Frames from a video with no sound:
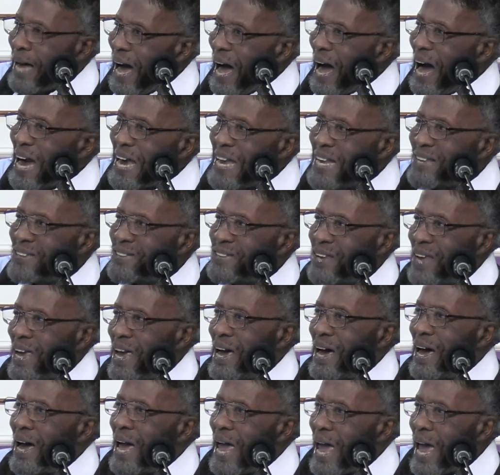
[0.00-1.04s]
where
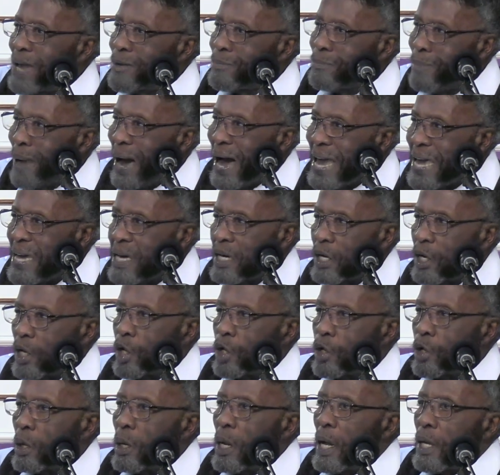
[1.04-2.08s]
Isaiah and
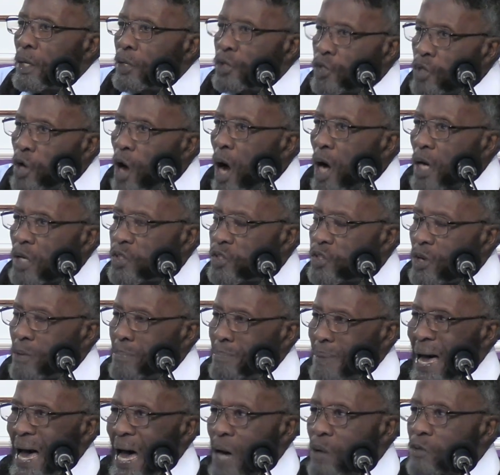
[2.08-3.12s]
Micah
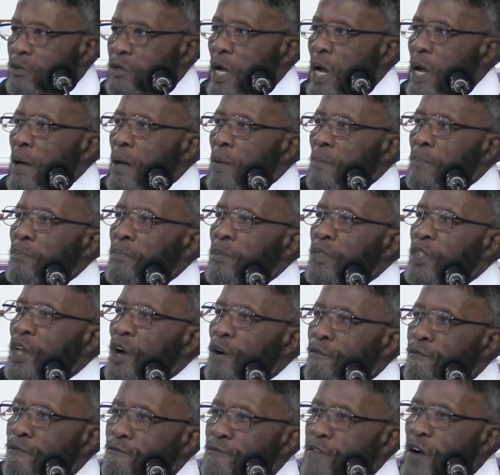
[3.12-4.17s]
talks about
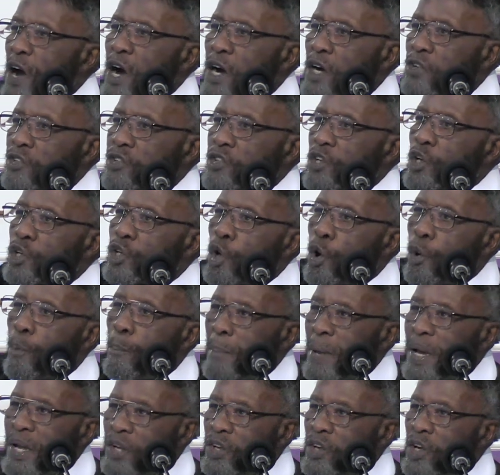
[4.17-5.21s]
the first
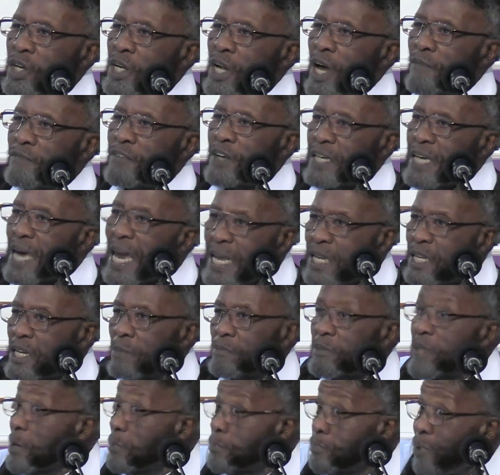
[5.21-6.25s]
dominion of the
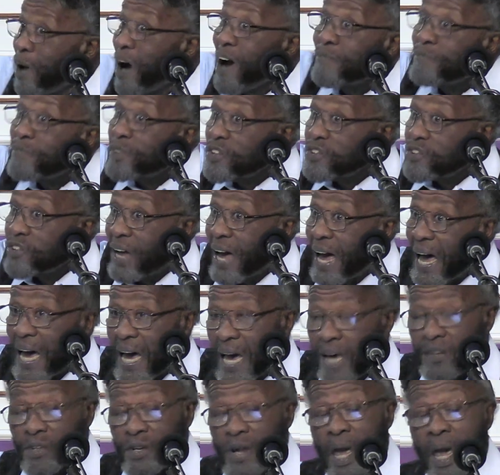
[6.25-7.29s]
kingdom. They
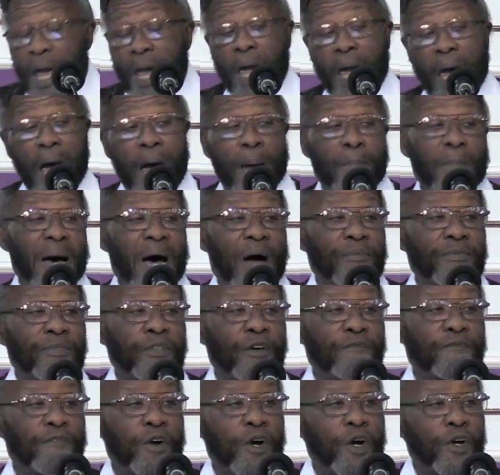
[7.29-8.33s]
prophesize
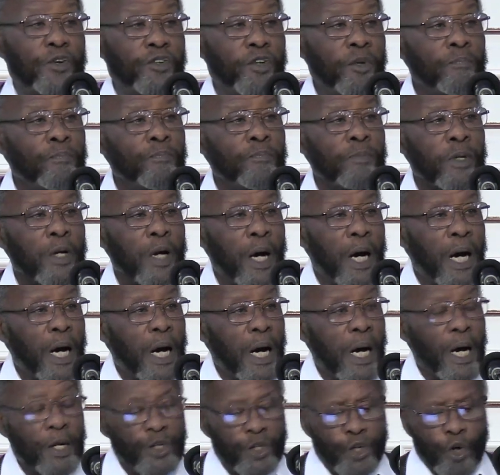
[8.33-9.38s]
about the first
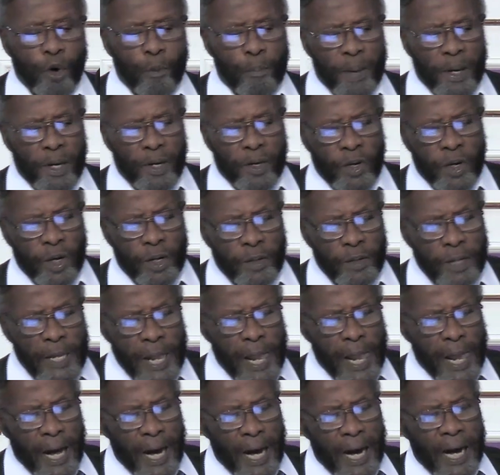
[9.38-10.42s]
uh,
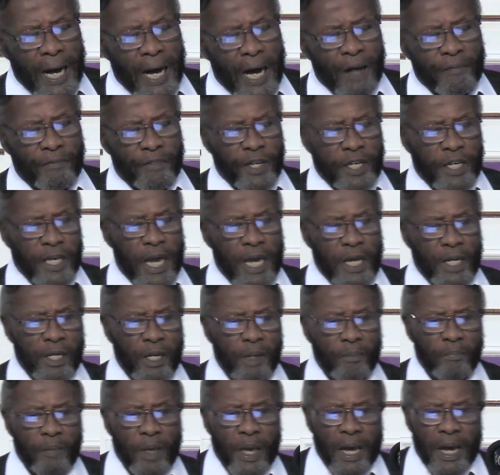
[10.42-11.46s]
dominion uh, of the
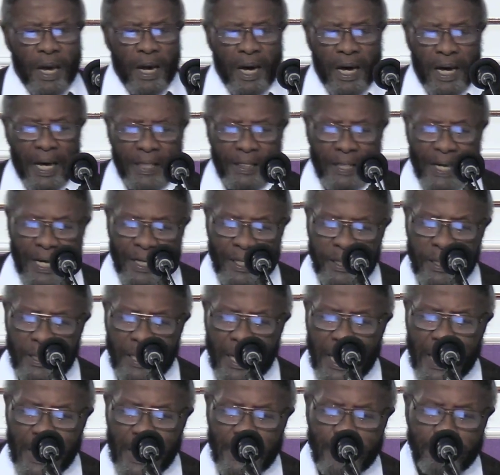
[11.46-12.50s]
kingdom. Uh,
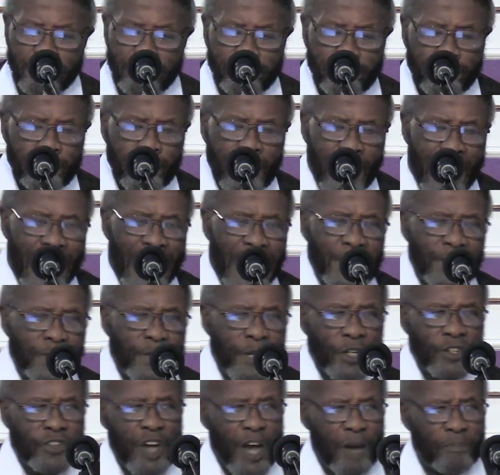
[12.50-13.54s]
that's um,
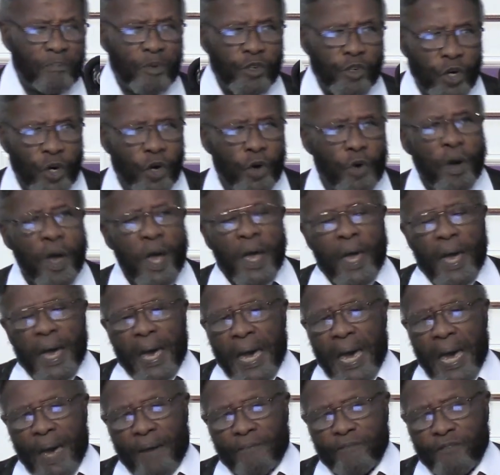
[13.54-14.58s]
Isaiah chapter 2
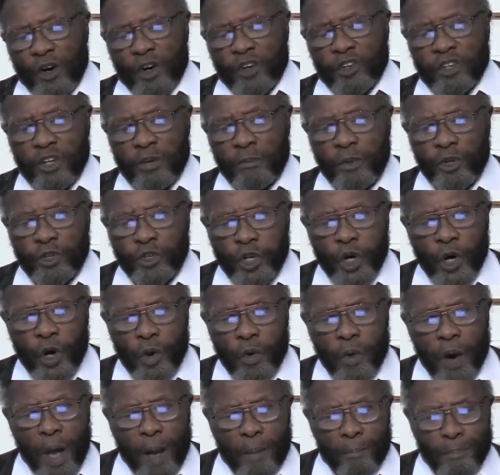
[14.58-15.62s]
at verse number
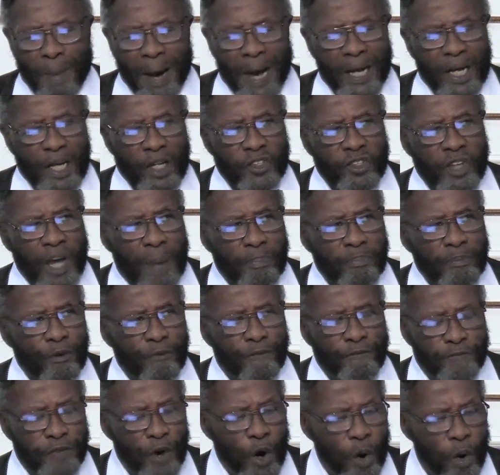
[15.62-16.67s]
2, Micah
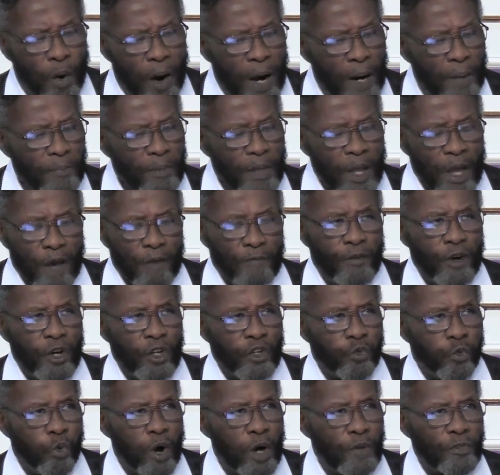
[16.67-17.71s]
chapter 4,
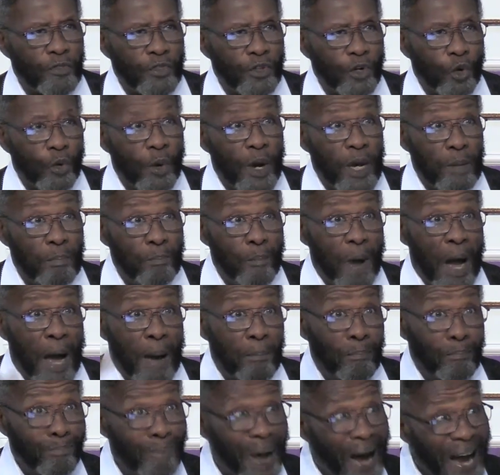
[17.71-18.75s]
verse 1 through 8.
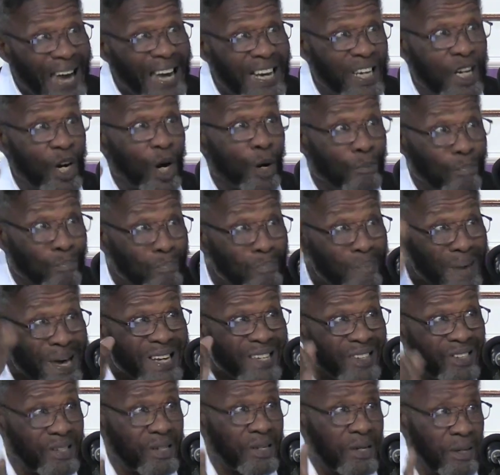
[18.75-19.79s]
And Micah
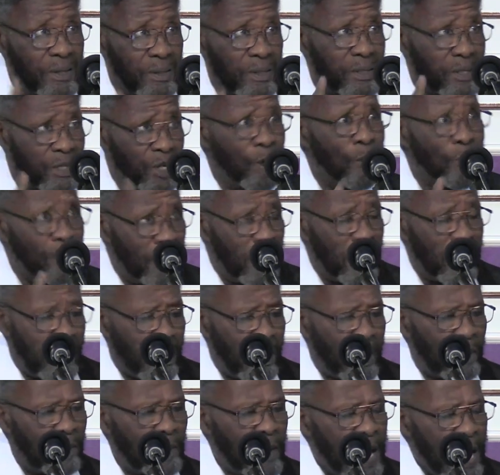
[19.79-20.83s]
mentions
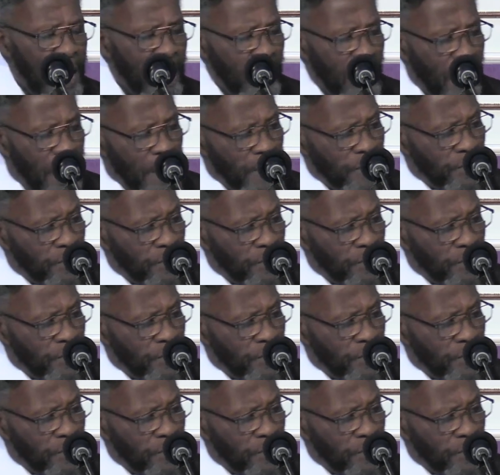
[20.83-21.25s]
dominion.